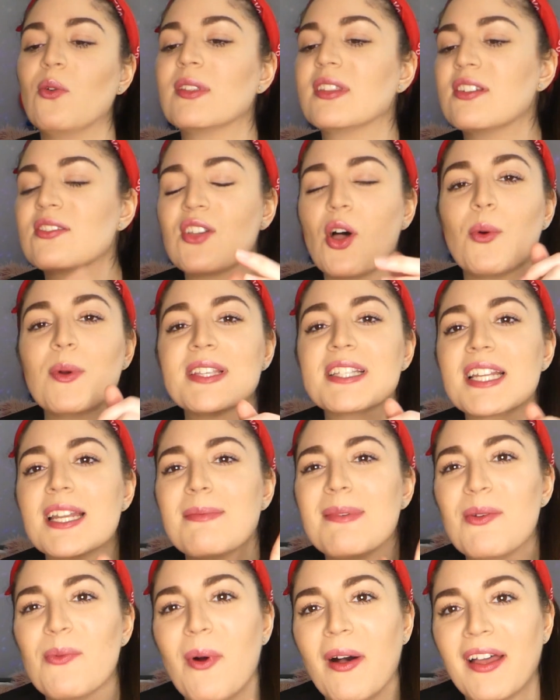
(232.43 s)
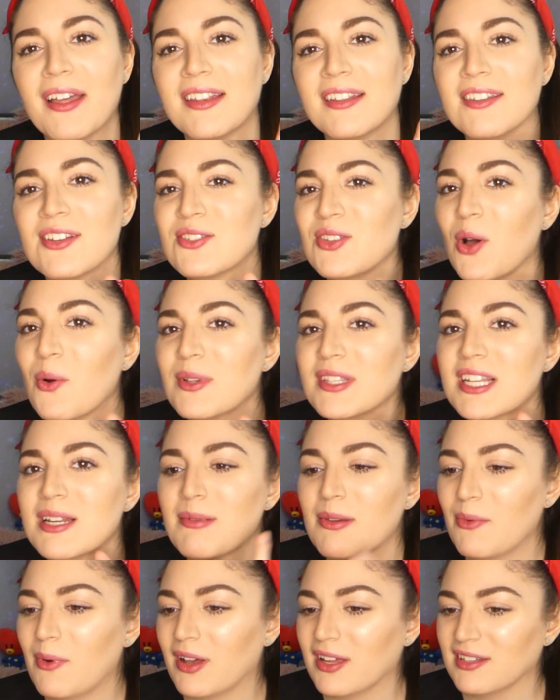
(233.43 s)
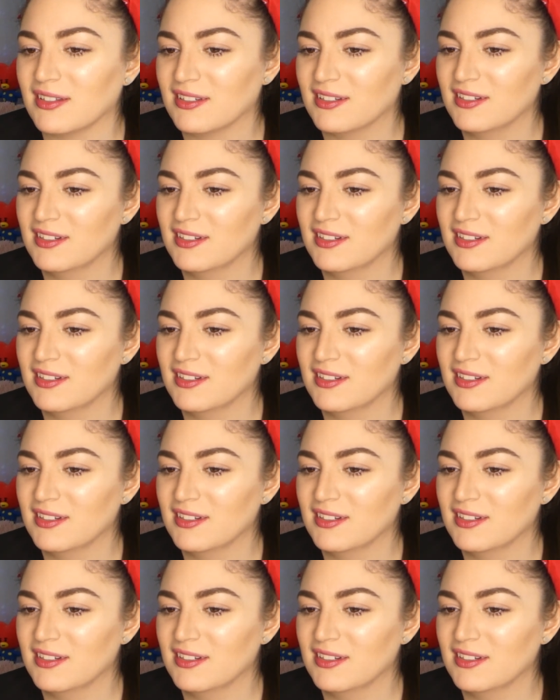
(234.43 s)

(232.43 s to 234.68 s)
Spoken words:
There's always gonna be one. There's always gonna be one.